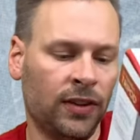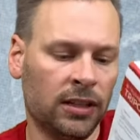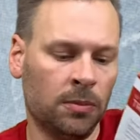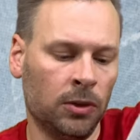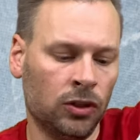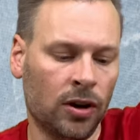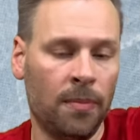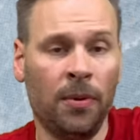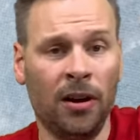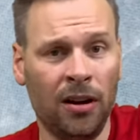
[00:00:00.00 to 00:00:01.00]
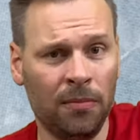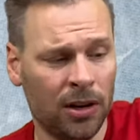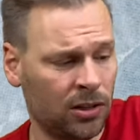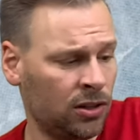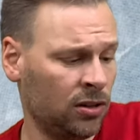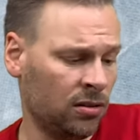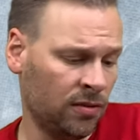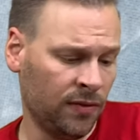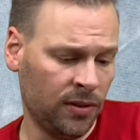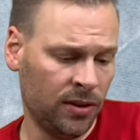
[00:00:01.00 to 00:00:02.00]
flexible tripod. I'm not sure
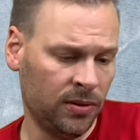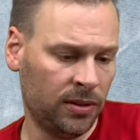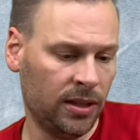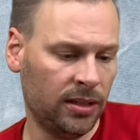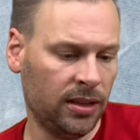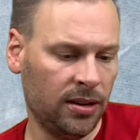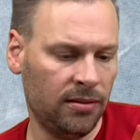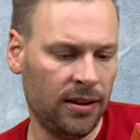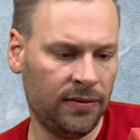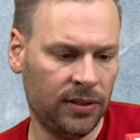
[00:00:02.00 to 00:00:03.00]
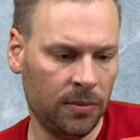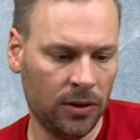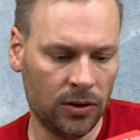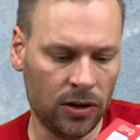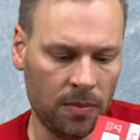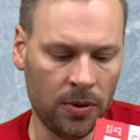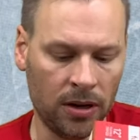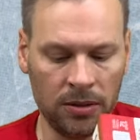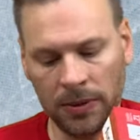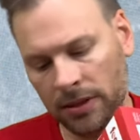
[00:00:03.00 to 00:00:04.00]
if I'll use this. I have some other
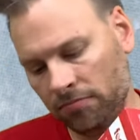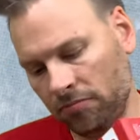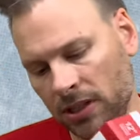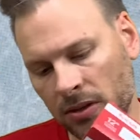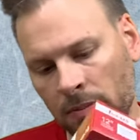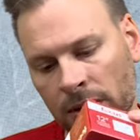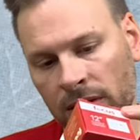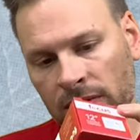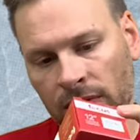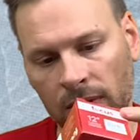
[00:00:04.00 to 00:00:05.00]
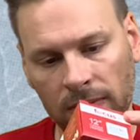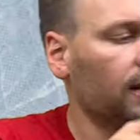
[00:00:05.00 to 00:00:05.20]
tripods, but this could be useful.